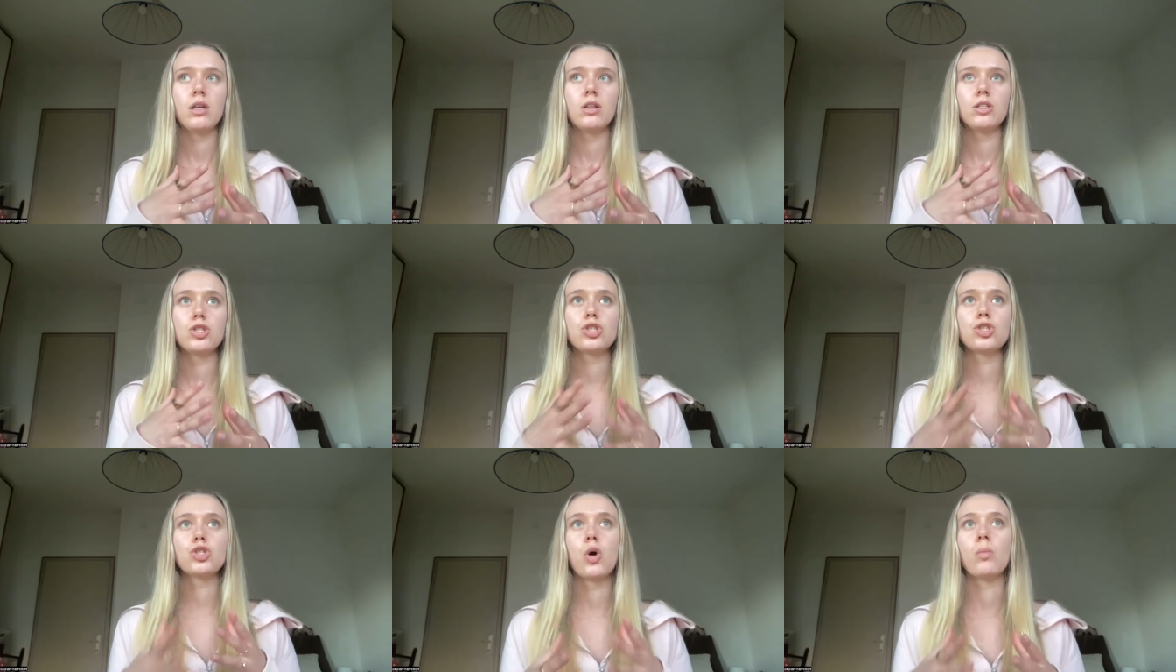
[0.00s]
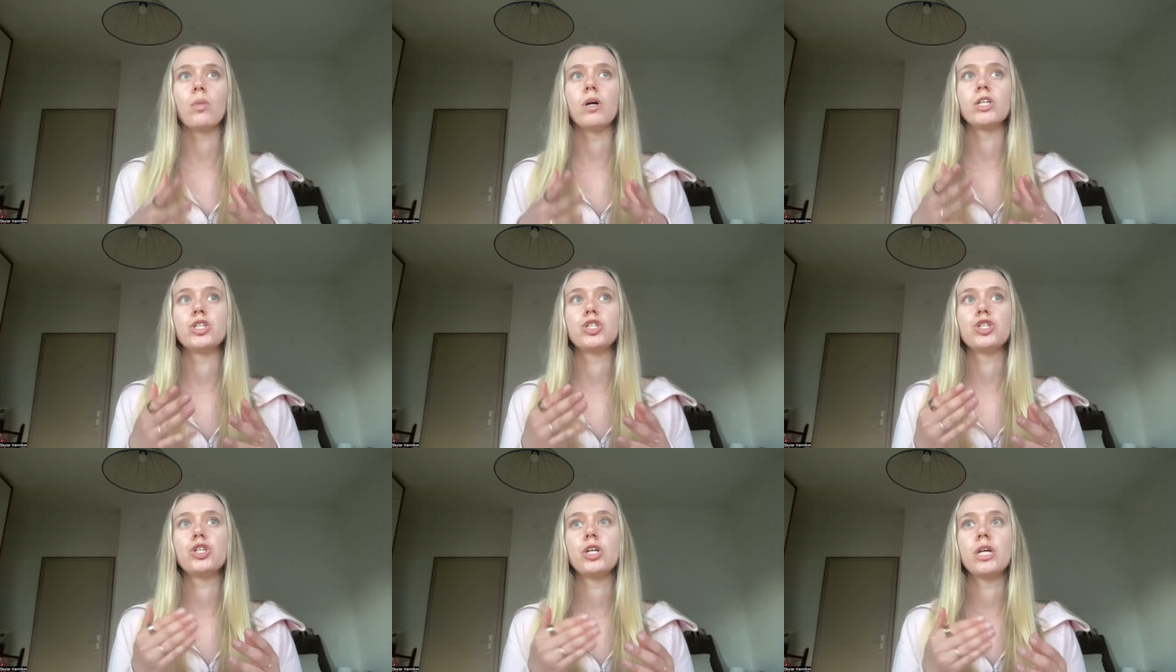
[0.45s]
so
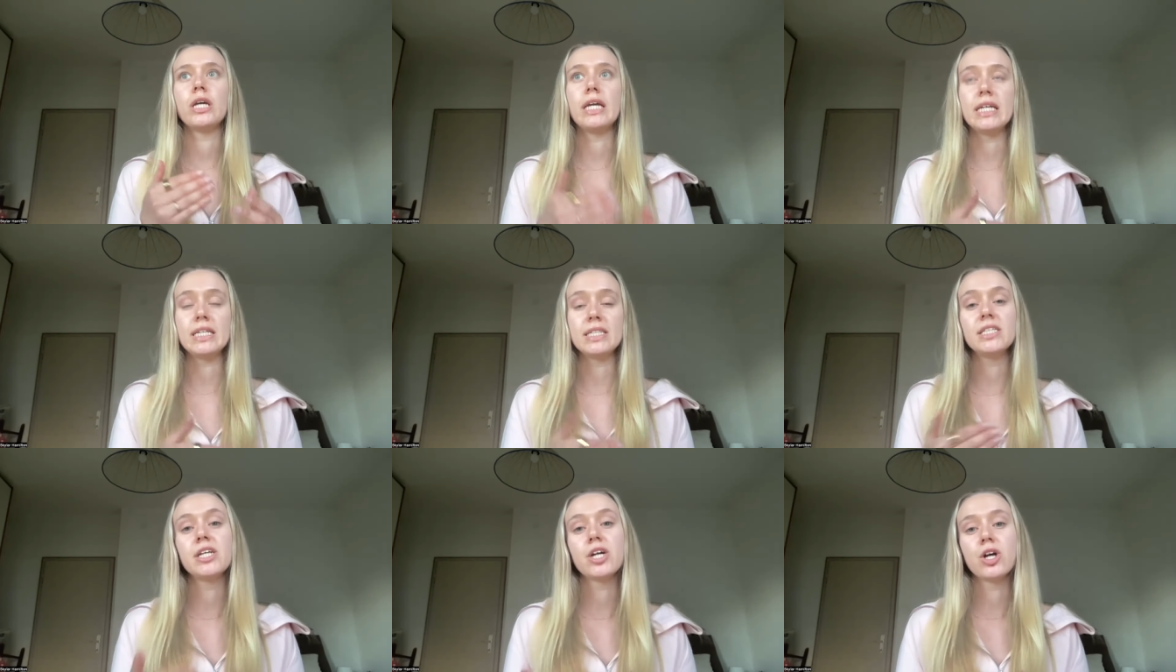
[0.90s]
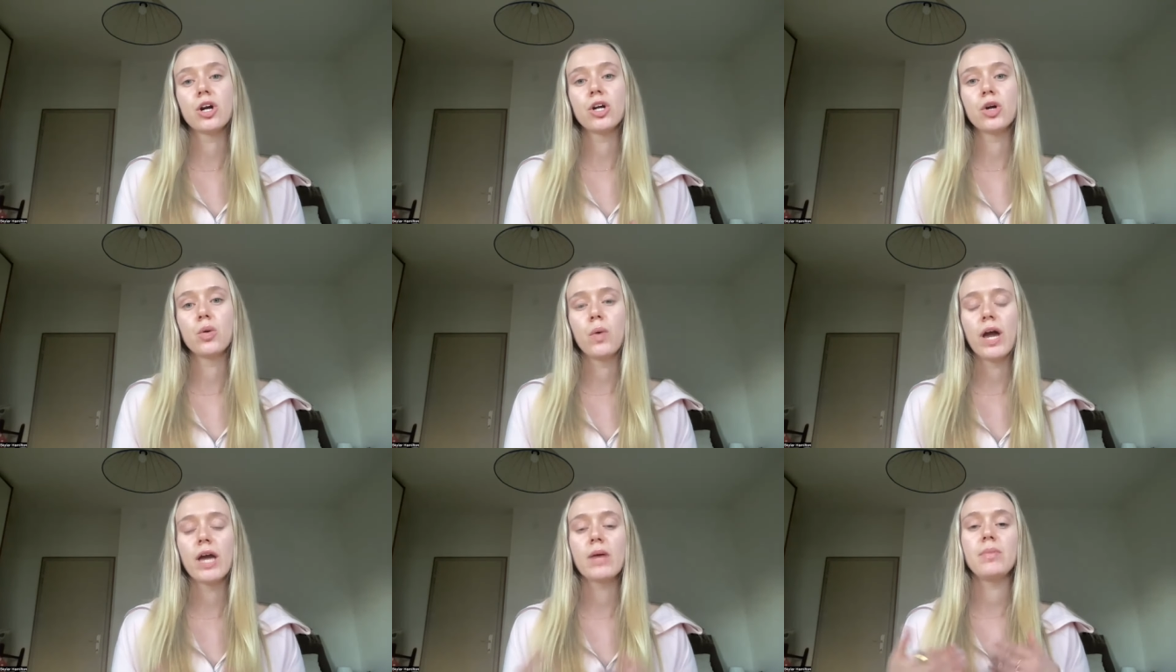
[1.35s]
much easier in
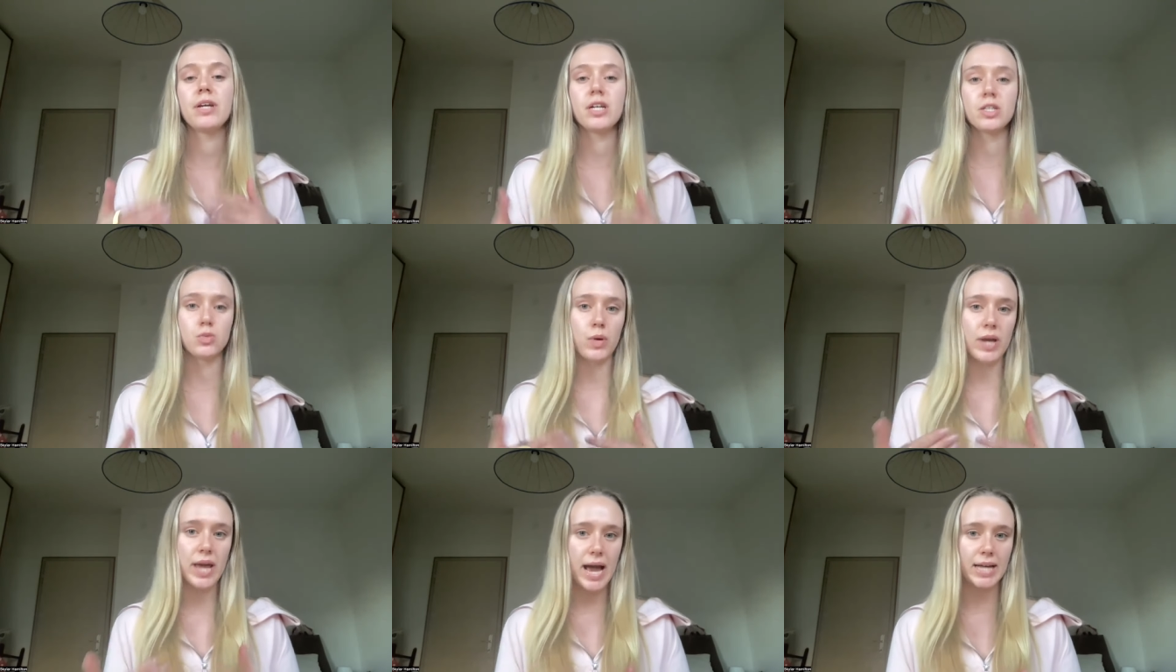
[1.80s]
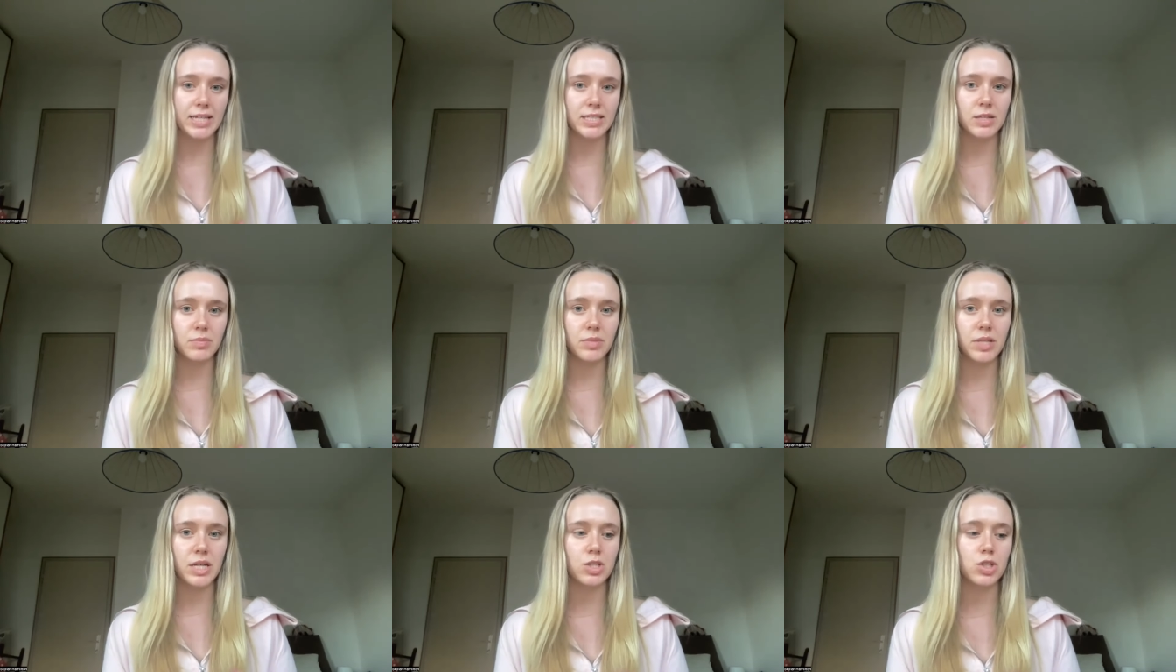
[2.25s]
a way because we had
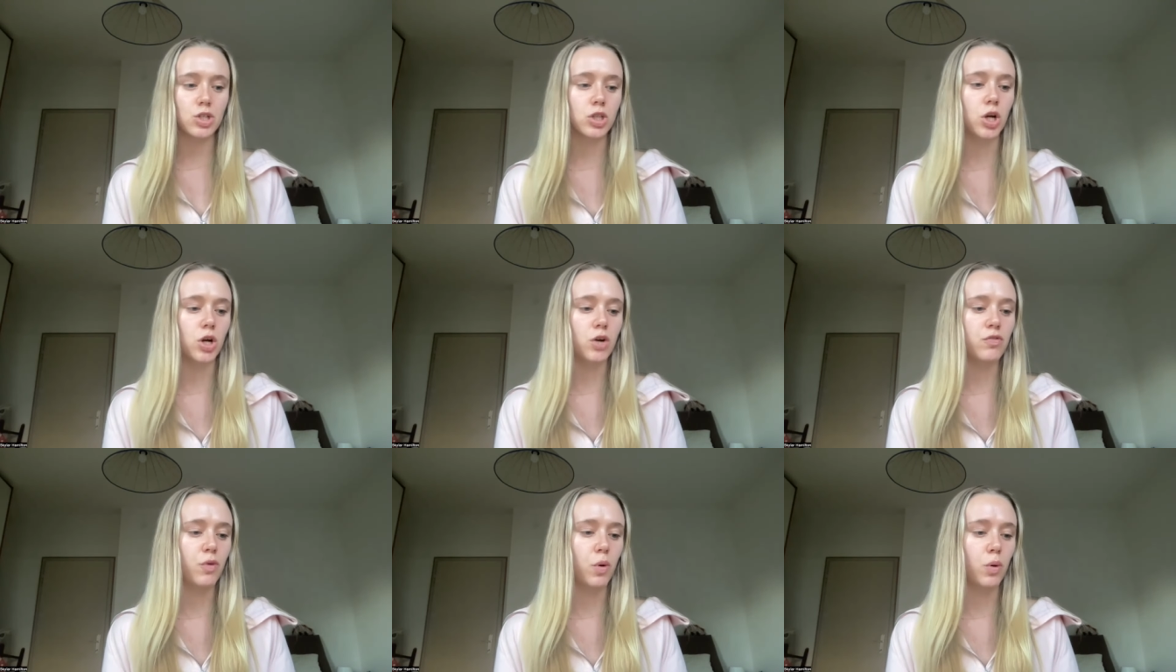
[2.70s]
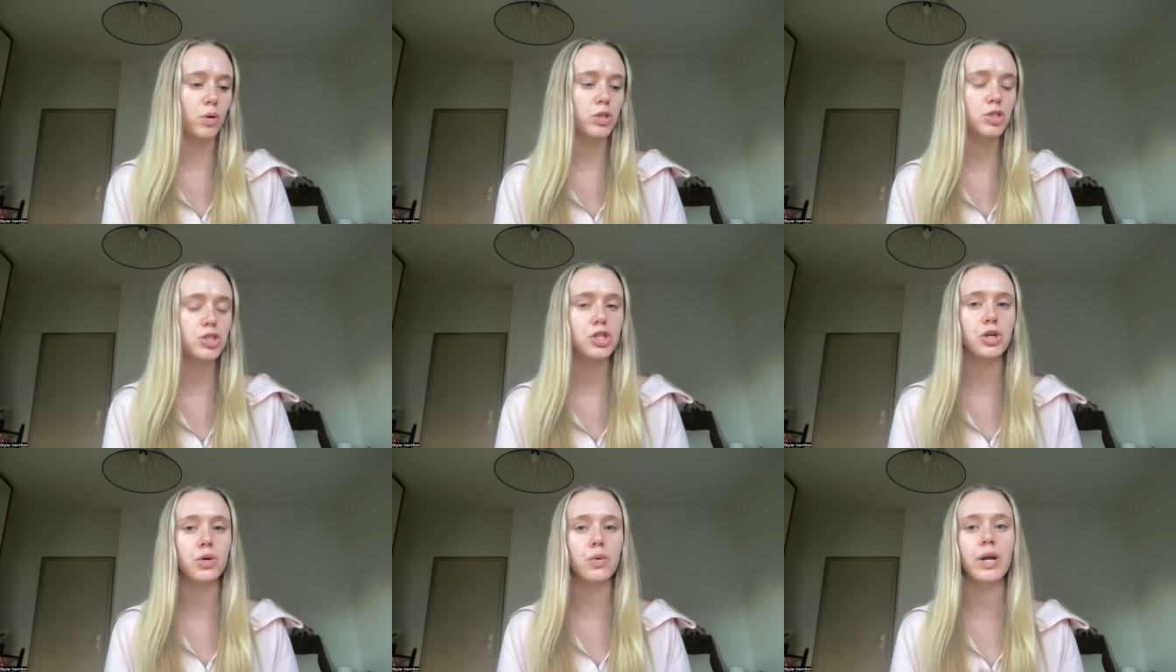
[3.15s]
something to look forward
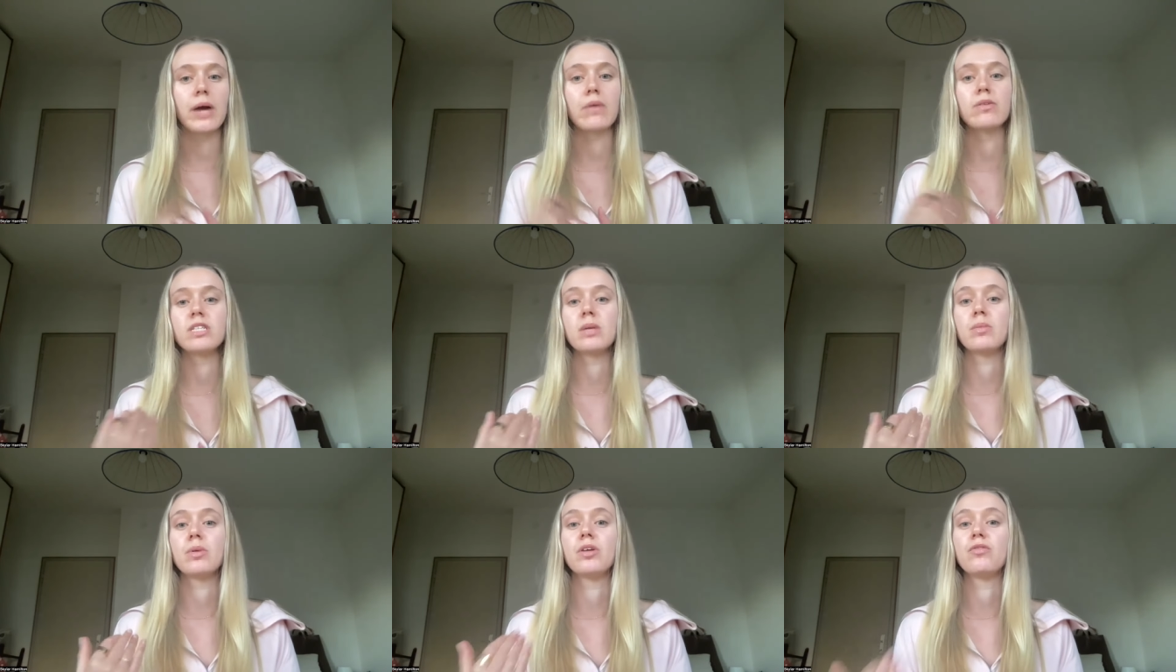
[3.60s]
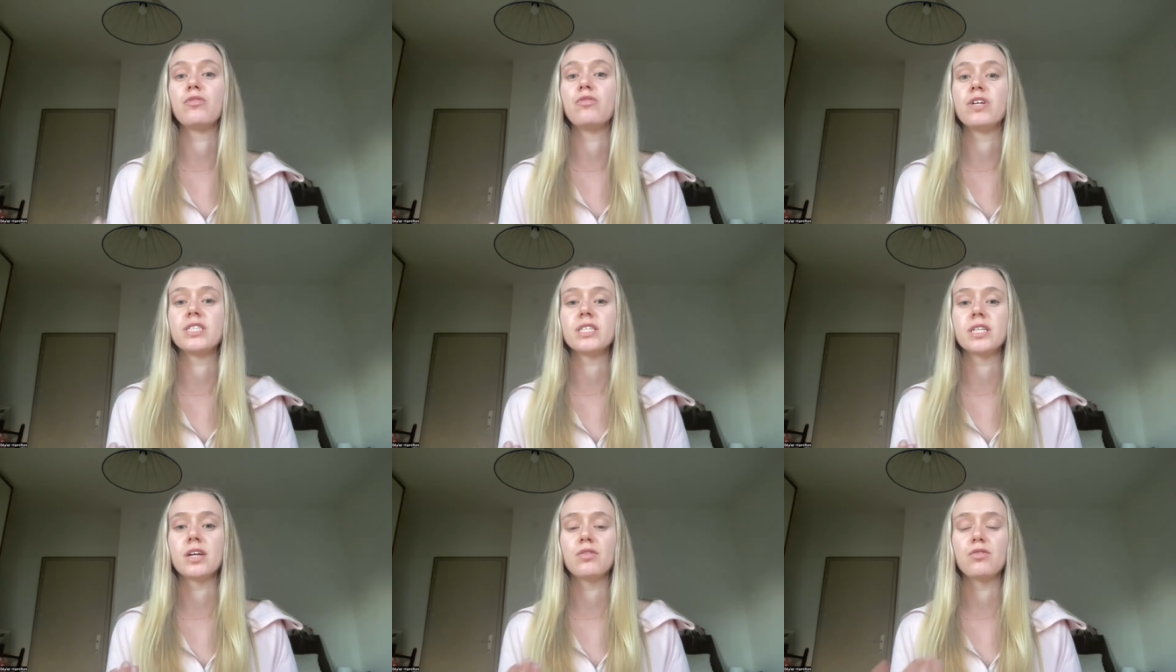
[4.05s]
to. And I was able to
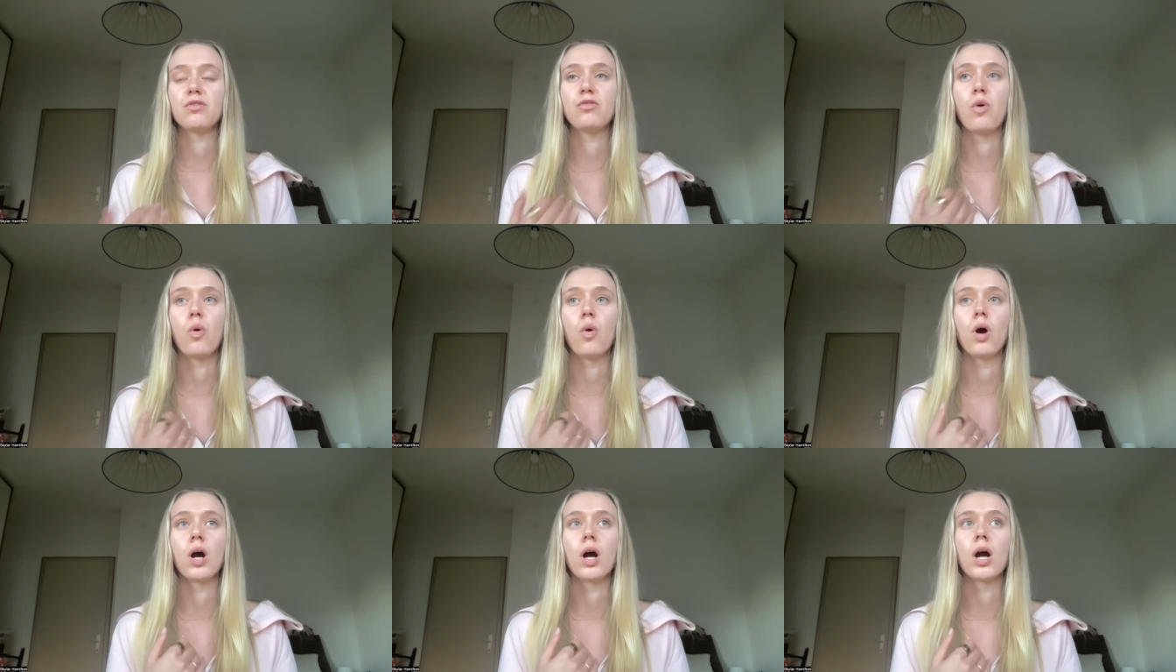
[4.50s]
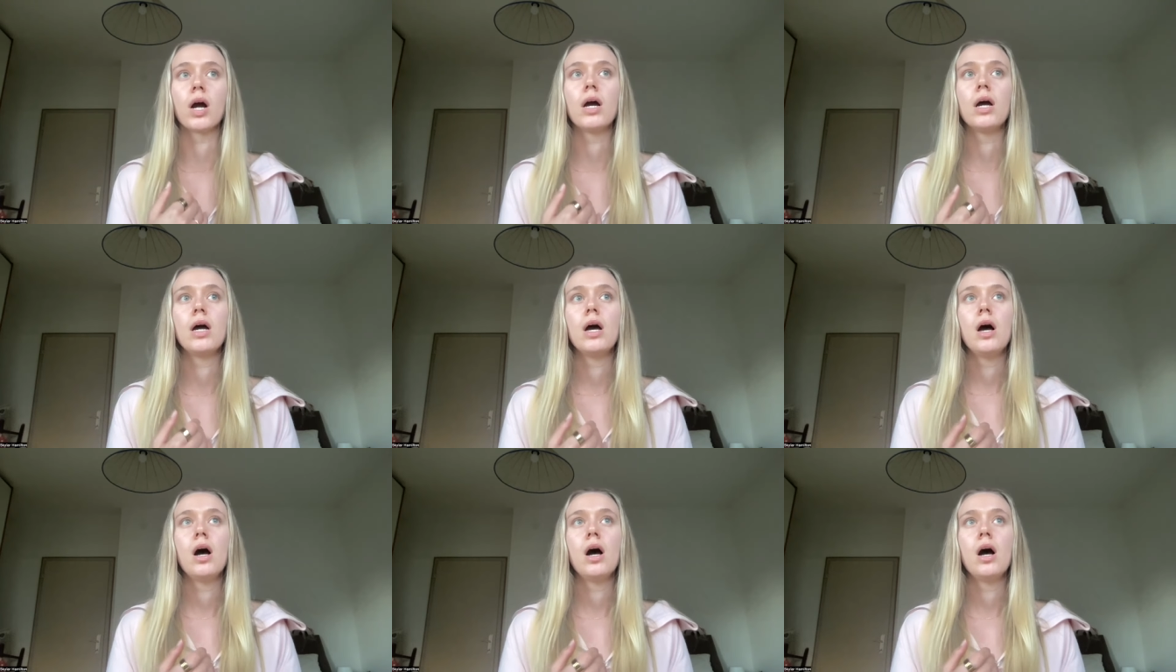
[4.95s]
visit for